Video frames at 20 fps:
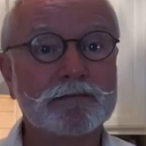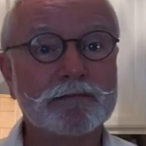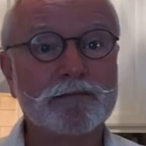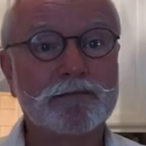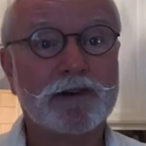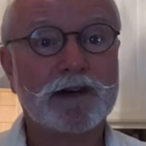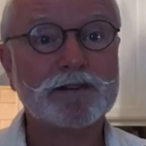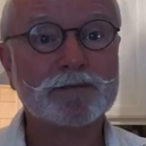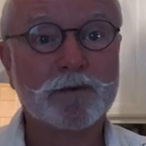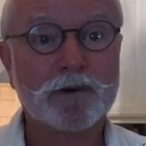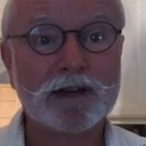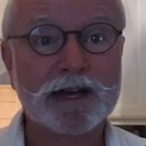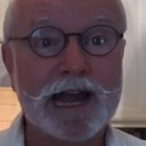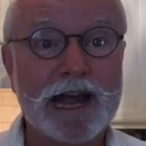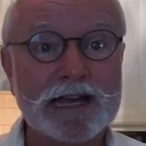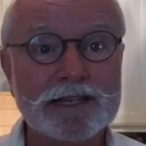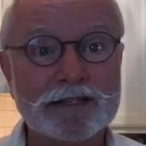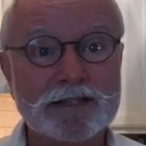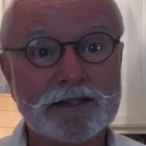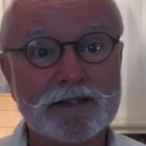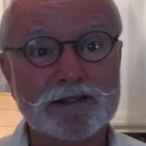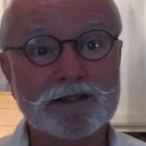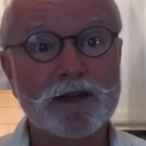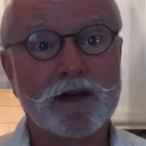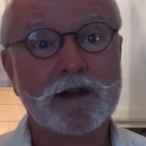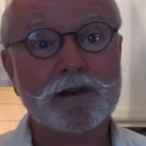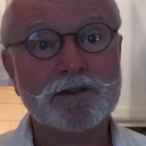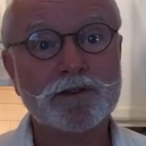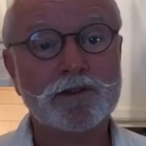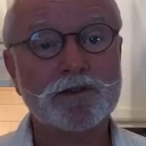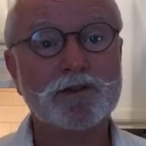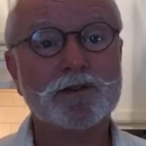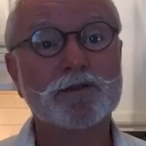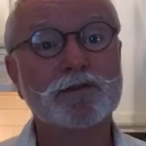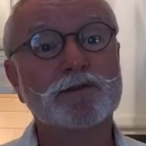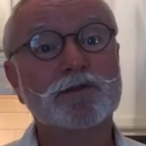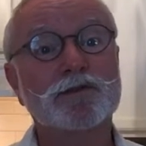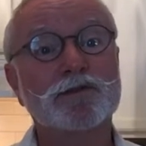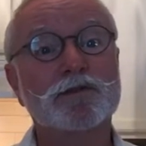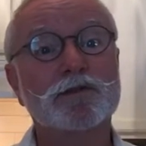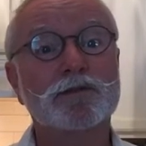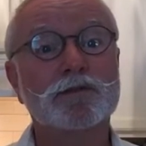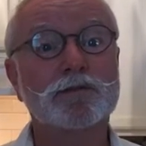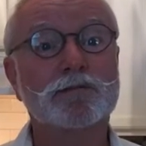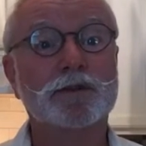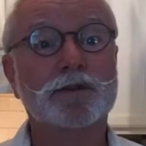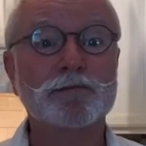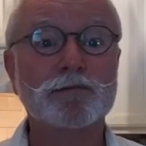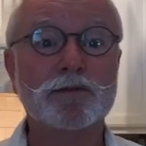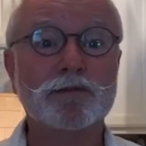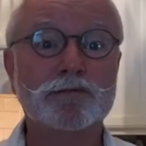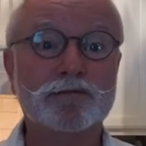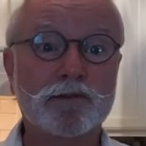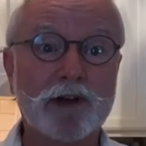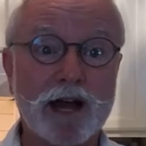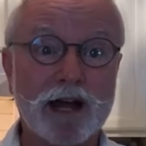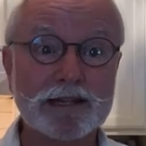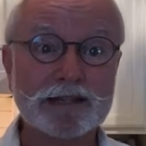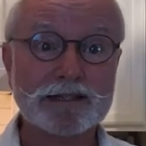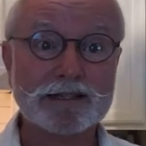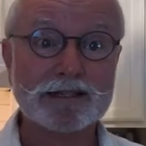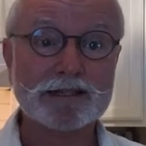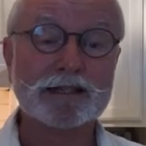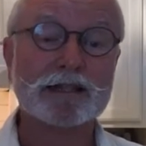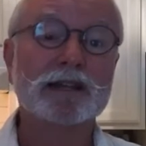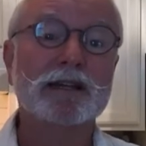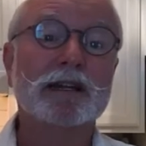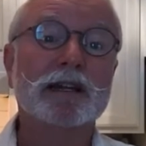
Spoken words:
Phosphoric acid is also used to remove rust.